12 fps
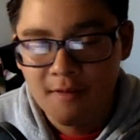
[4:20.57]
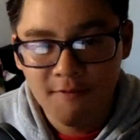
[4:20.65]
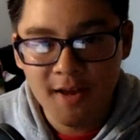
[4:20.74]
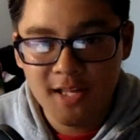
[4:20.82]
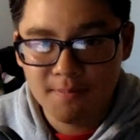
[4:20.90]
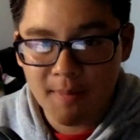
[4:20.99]

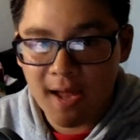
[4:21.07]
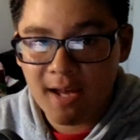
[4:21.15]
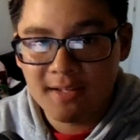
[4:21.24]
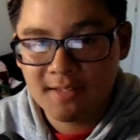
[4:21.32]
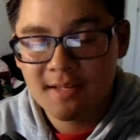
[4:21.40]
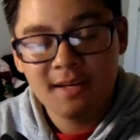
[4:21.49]
FaZe
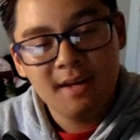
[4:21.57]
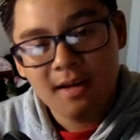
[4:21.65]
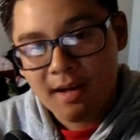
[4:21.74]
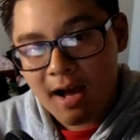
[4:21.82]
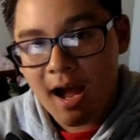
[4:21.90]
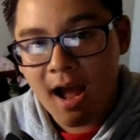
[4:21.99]
Banks,
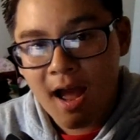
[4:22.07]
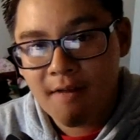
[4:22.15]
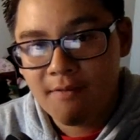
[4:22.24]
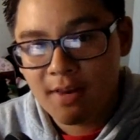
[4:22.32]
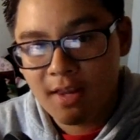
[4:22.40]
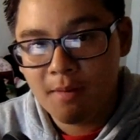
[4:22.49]
I
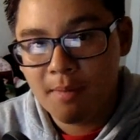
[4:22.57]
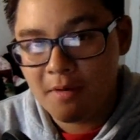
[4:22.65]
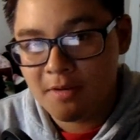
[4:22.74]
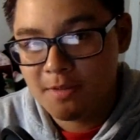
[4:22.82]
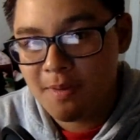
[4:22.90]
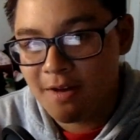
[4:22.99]
have a little bit
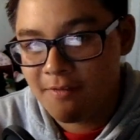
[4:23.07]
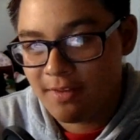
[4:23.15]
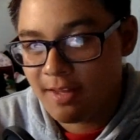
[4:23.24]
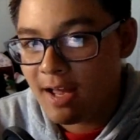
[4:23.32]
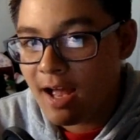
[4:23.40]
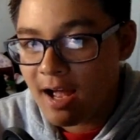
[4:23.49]
of respect for
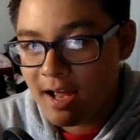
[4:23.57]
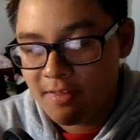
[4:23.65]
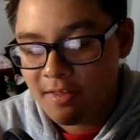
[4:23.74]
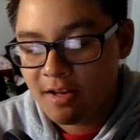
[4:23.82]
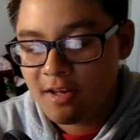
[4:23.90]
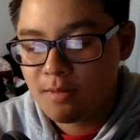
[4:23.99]
the guy. I
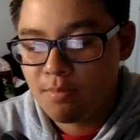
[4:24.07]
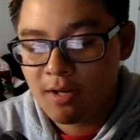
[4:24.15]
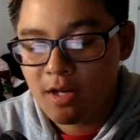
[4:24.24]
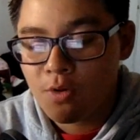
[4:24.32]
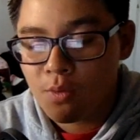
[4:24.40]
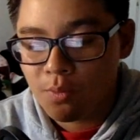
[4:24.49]
think he's a
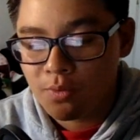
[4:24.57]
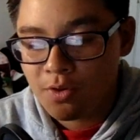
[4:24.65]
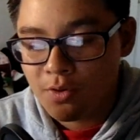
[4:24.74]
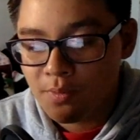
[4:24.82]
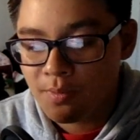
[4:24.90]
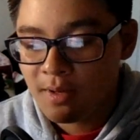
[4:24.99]
pretty cool
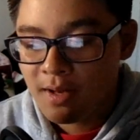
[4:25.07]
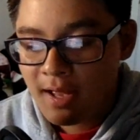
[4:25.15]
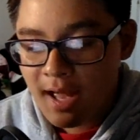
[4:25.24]
dude.